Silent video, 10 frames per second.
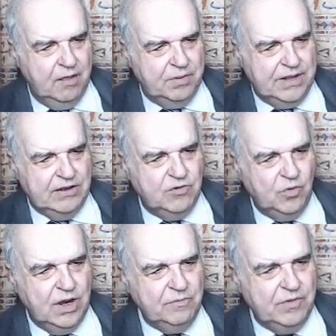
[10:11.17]
But that's
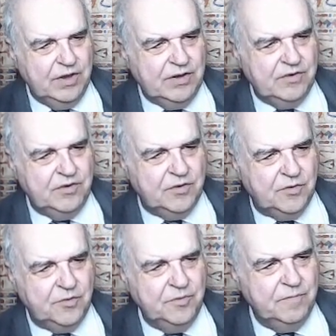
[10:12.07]
all I'm going to
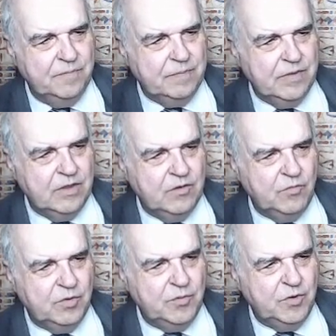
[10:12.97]
do.
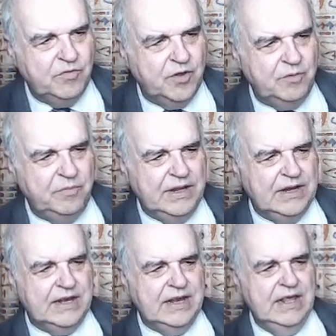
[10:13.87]
We'll move on
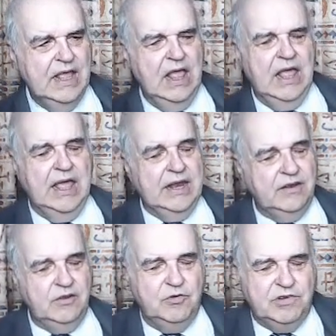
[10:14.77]
immediately,
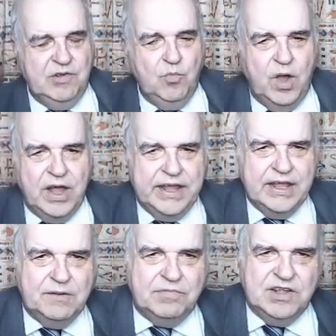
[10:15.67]
and you'll see
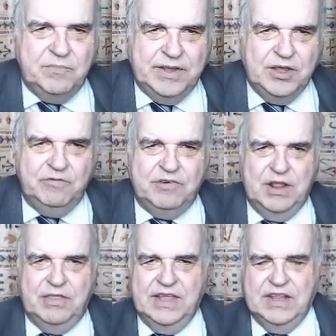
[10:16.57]
why I'm skipping over
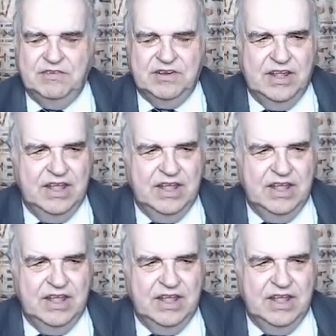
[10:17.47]
anything else